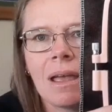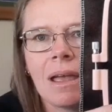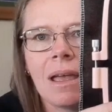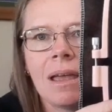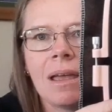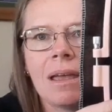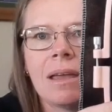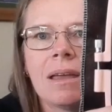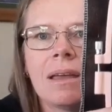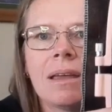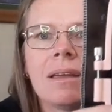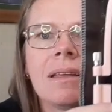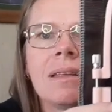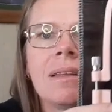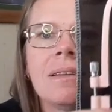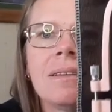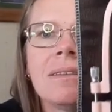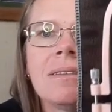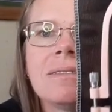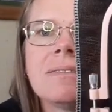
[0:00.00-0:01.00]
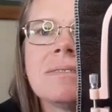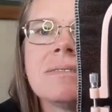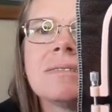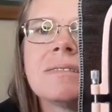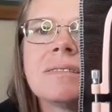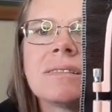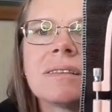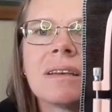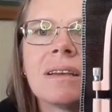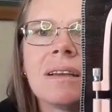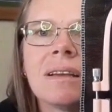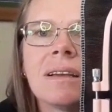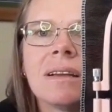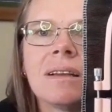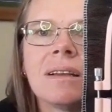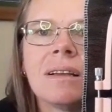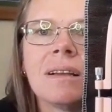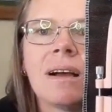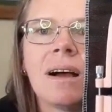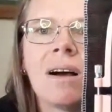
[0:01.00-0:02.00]
and
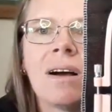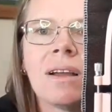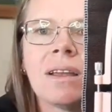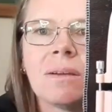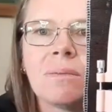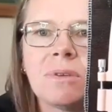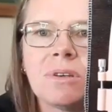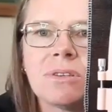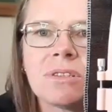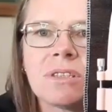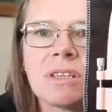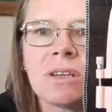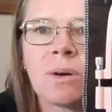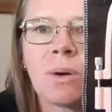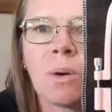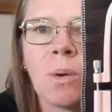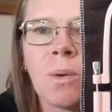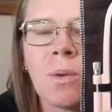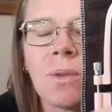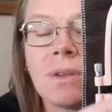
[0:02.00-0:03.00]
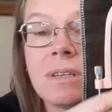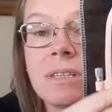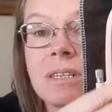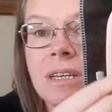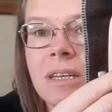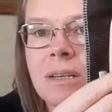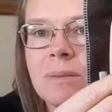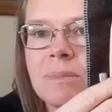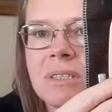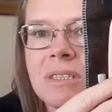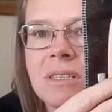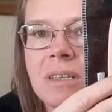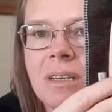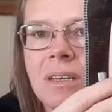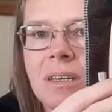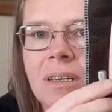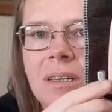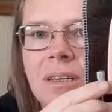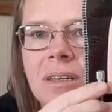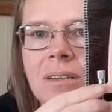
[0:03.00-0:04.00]
I am using all the
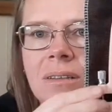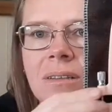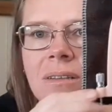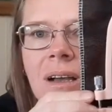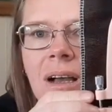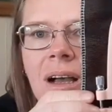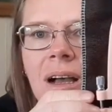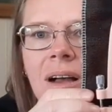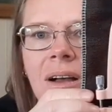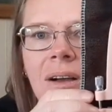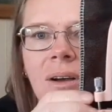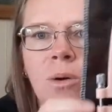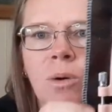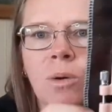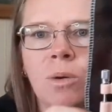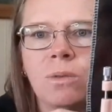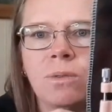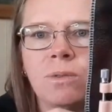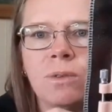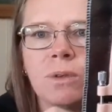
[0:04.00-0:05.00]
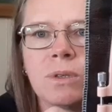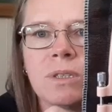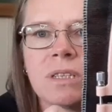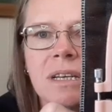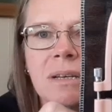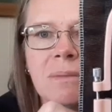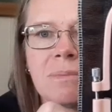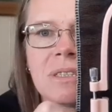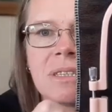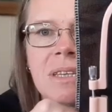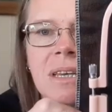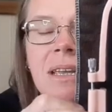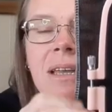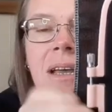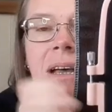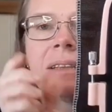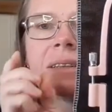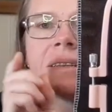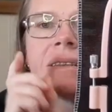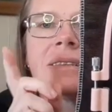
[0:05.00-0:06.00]
DMC called for DMC
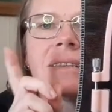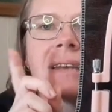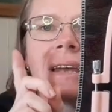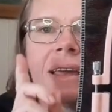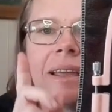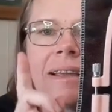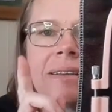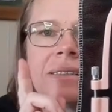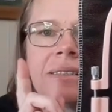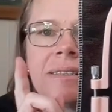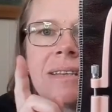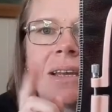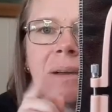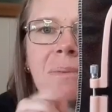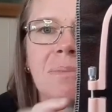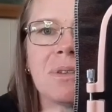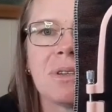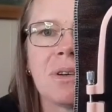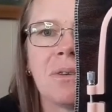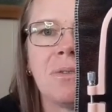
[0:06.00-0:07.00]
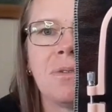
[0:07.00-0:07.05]
colours, except